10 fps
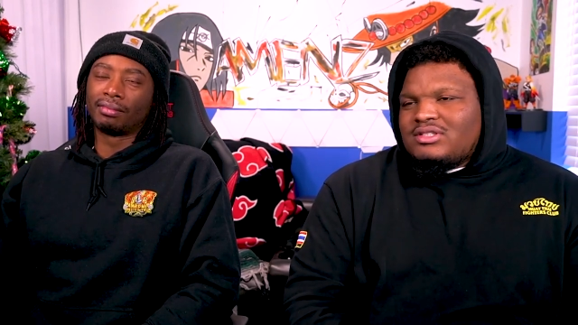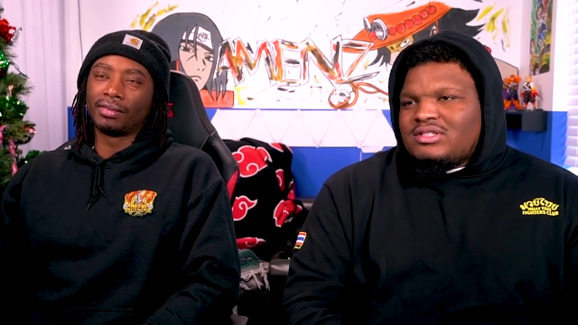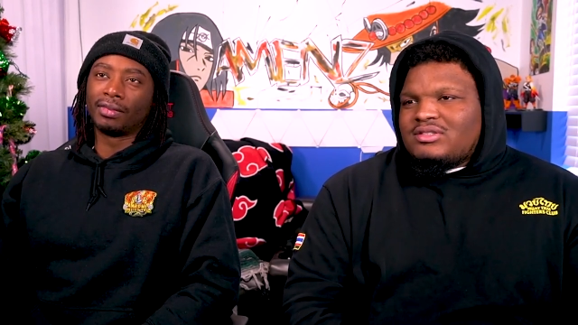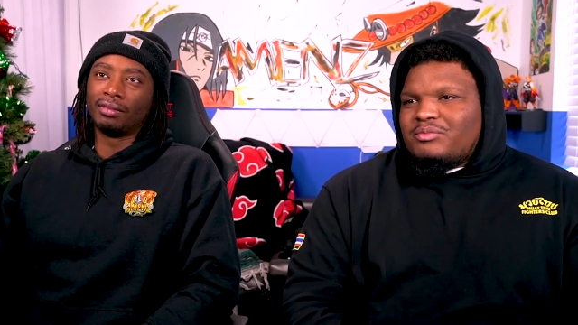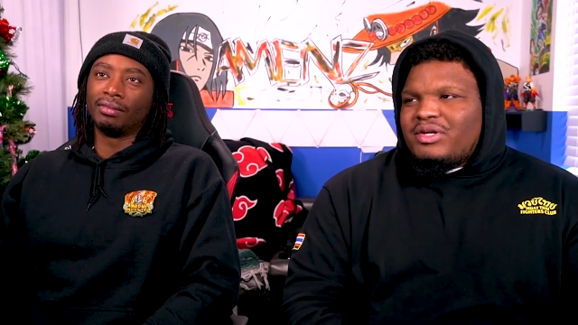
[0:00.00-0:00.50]

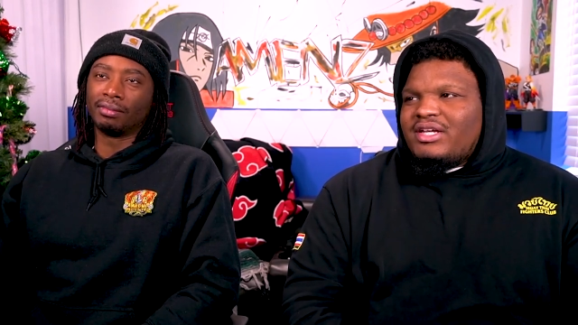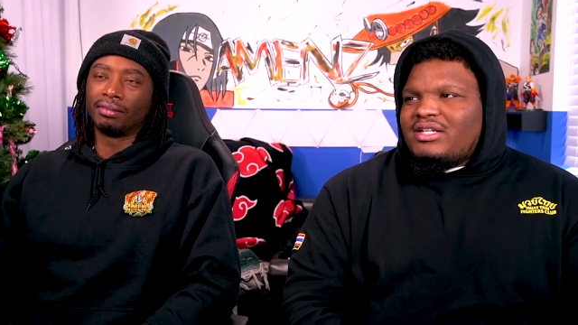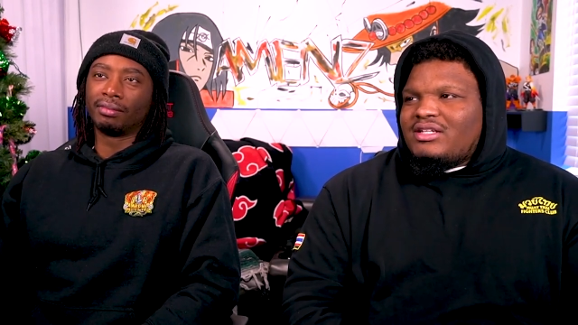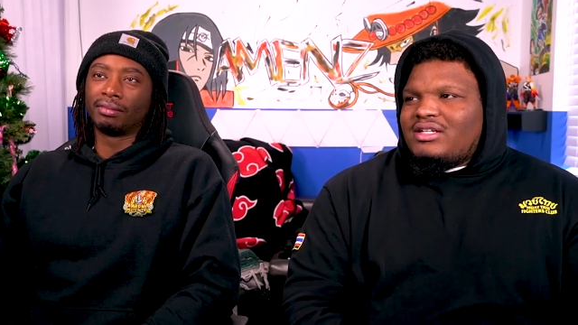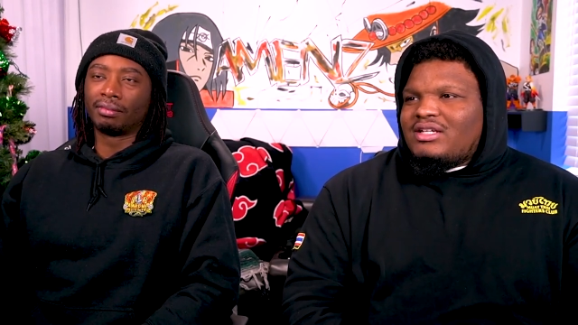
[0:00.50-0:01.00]
Speaker 1: Mm-hmm. But
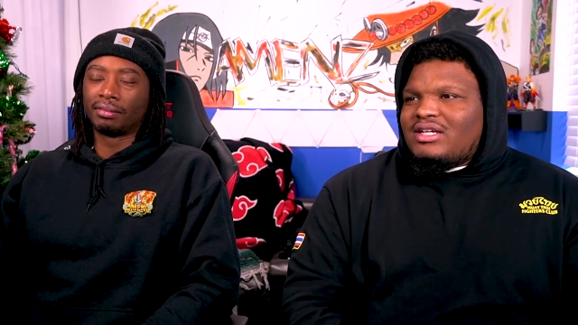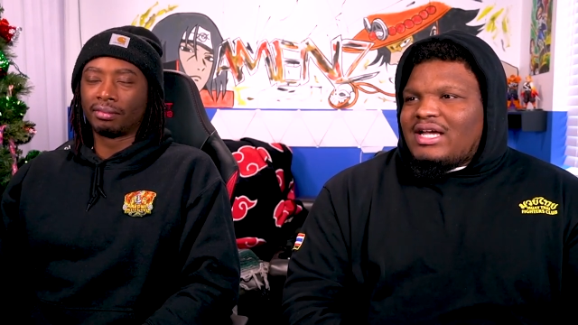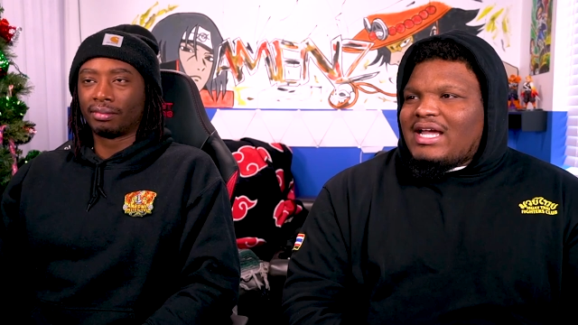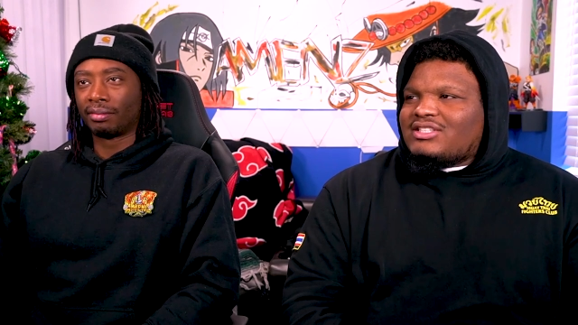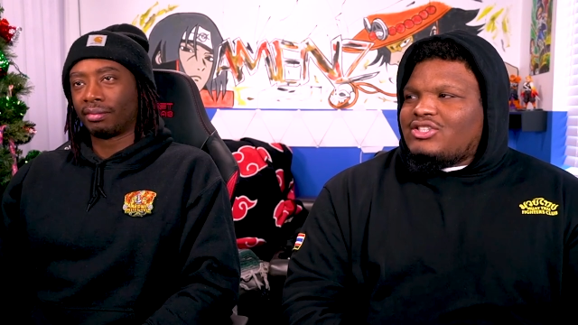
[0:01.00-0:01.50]

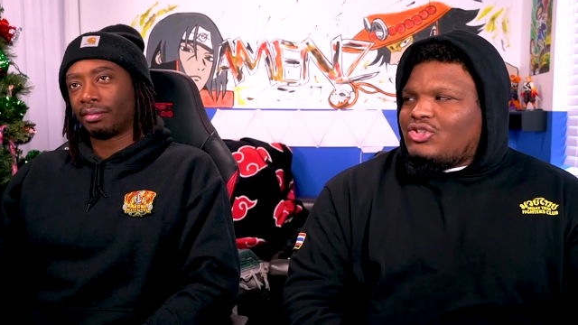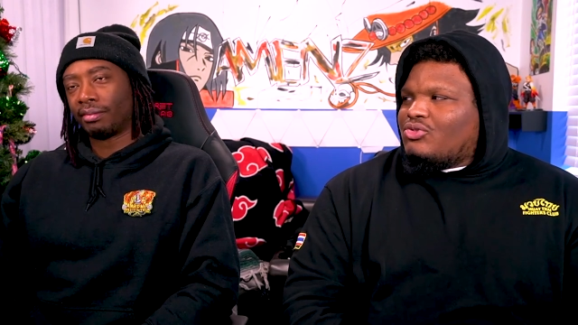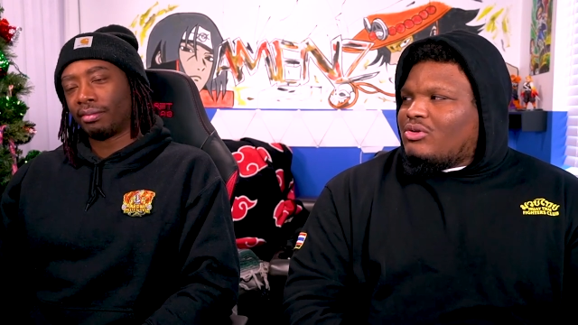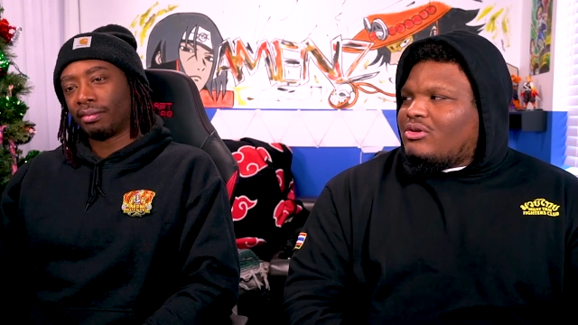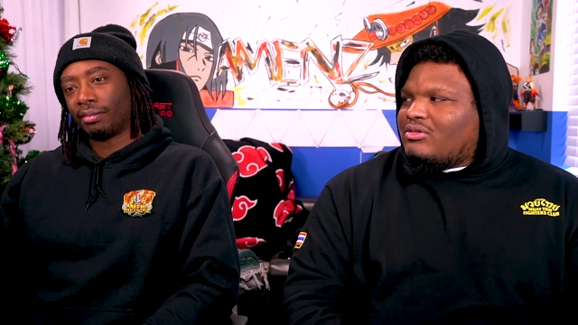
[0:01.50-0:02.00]
I actually
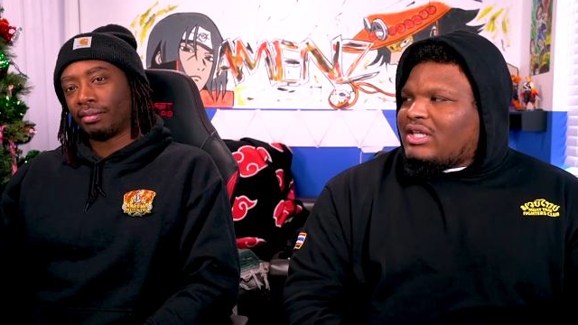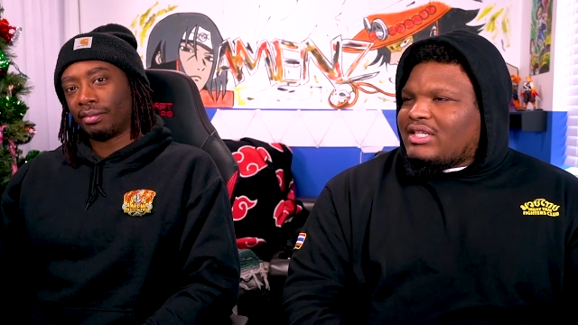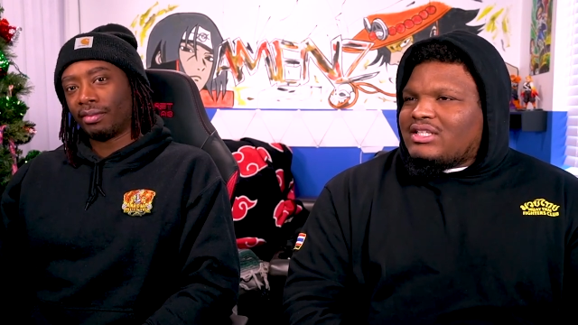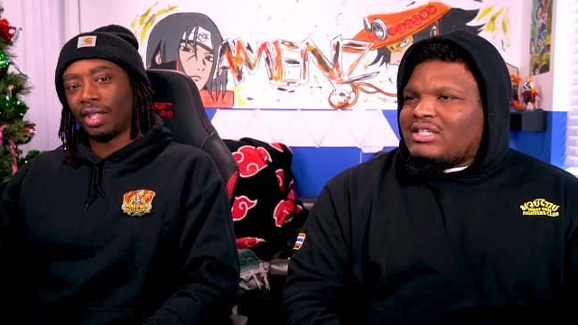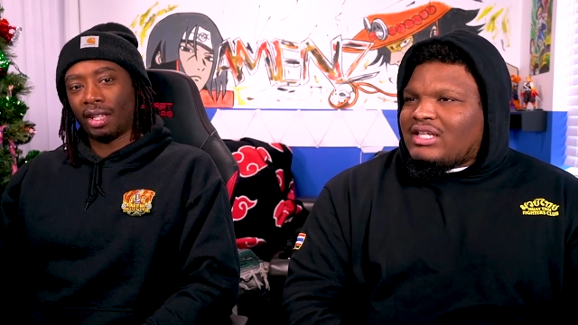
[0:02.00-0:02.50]
grew on
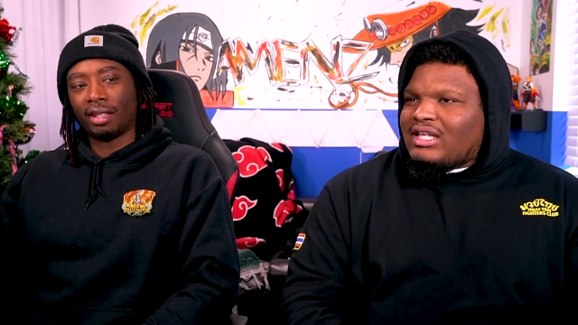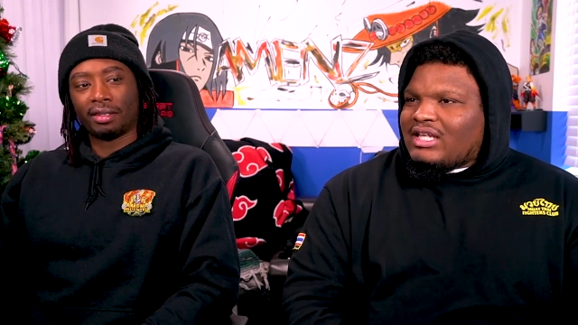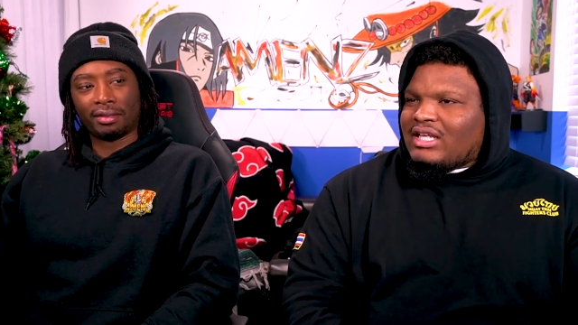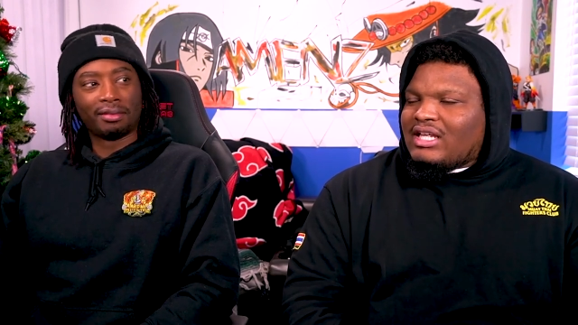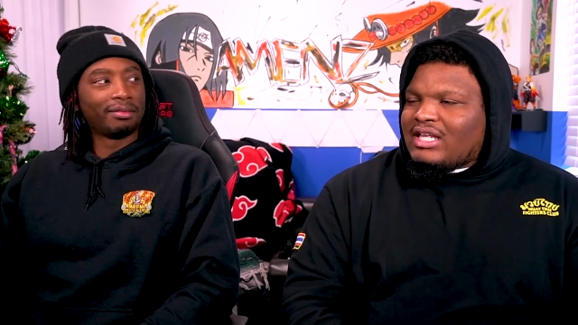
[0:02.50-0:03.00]
like
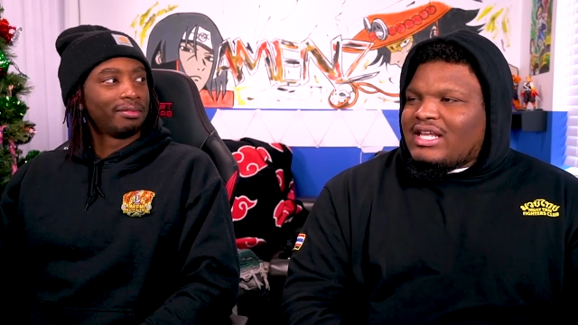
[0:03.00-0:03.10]
he